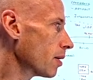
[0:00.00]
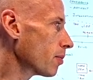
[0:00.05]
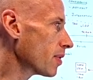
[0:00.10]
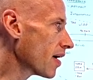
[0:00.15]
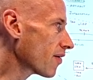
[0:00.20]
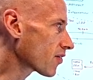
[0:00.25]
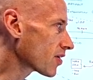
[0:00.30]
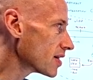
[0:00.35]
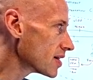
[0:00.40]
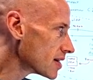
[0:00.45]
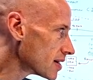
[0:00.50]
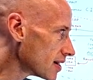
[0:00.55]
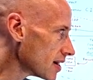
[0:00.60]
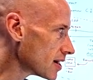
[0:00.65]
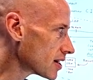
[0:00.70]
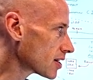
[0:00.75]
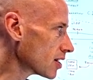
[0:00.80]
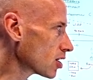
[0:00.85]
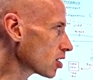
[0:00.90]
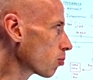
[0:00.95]
Then we have
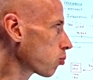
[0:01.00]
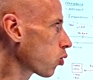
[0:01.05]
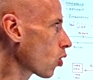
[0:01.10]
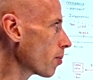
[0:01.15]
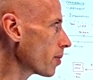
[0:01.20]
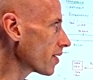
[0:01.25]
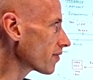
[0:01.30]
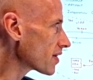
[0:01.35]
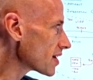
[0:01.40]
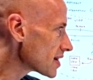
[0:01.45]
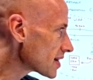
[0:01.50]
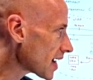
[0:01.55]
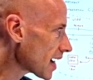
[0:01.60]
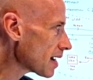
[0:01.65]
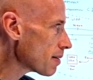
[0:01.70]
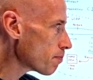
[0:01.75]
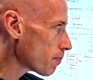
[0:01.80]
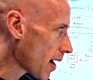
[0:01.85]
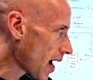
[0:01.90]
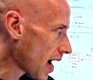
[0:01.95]
consistent deployment of the
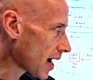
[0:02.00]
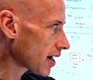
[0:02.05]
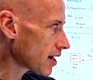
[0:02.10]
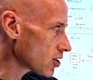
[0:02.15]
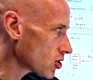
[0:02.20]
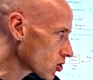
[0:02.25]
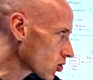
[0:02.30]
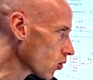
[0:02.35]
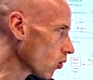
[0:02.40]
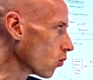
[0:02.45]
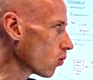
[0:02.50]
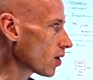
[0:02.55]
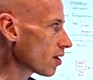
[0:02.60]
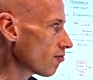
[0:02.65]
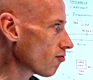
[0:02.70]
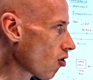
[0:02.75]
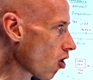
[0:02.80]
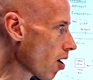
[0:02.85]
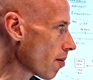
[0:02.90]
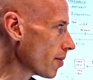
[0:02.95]
same package to all
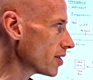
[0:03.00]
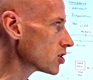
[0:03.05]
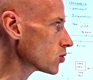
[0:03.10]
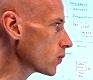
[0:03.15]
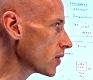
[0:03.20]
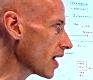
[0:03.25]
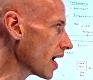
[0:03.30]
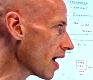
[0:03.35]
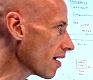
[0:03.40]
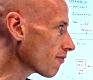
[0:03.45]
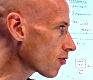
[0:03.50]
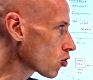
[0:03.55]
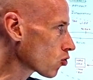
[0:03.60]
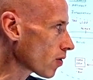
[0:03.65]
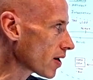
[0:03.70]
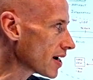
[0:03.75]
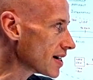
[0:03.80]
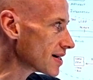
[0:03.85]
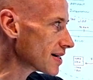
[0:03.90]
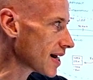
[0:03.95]
environments. We have
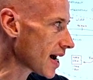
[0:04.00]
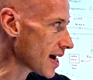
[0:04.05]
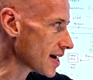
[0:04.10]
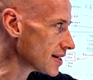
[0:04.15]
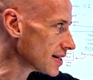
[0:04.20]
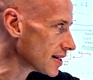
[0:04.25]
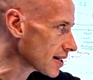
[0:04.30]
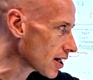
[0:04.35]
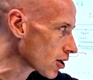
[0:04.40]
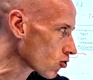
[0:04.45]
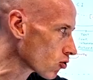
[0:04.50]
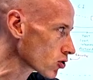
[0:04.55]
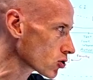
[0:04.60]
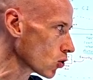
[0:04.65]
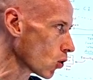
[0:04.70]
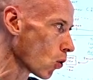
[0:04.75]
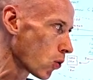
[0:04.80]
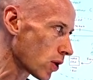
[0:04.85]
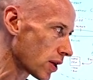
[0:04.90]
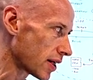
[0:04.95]
great testing
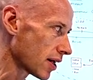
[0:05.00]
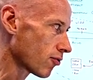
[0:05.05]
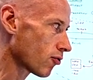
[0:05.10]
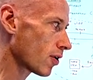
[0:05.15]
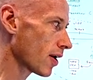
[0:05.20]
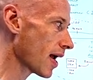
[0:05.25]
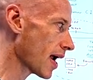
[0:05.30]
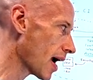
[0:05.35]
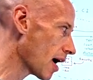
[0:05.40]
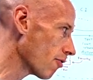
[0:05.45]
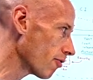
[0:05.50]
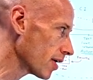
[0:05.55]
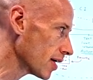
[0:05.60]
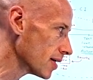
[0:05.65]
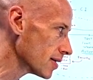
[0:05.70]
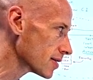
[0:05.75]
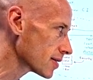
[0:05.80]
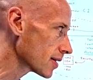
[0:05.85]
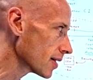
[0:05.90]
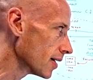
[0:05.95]
across all the different
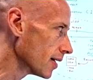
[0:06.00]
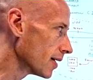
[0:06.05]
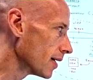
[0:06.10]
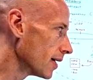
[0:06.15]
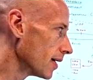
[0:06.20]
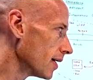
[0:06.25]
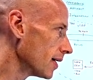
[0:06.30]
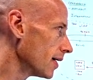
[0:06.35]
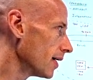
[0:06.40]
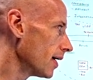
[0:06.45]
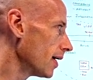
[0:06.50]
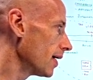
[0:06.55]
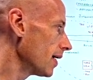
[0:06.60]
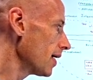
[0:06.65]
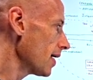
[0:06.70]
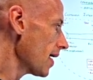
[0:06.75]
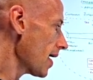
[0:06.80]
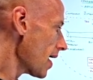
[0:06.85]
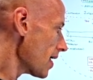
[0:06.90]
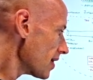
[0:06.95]
areas.
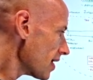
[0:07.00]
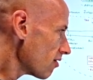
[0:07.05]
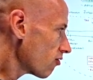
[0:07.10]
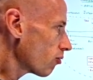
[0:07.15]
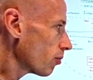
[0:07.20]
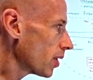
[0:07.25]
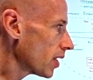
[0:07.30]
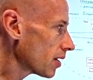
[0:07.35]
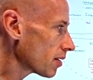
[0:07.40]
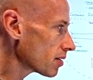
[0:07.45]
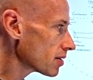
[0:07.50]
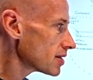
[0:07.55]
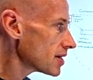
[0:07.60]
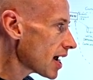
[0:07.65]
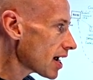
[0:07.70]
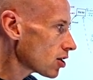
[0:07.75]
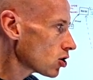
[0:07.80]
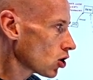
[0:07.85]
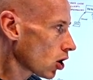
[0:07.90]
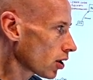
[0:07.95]
And then from a
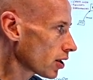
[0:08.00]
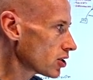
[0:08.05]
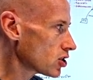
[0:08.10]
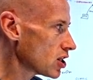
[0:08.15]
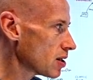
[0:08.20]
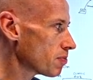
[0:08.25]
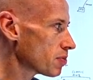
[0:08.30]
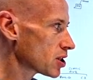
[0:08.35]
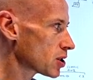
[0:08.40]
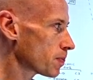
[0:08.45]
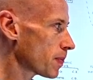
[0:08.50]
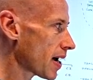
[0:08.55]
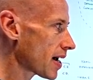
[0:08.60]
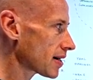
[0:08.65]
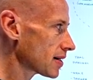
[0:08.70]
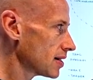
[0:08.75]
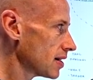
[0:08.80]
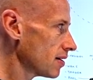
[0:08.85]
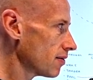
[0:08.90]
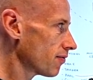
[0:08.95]
technology
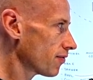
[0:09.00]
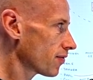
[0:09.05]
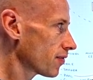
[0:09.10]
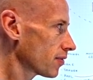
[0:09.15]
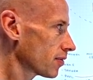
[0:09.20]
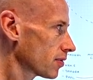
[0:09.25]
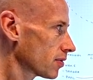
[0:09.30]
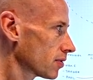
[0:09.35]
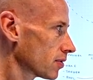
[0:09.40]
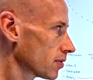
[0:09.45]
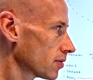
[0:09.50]
perspective,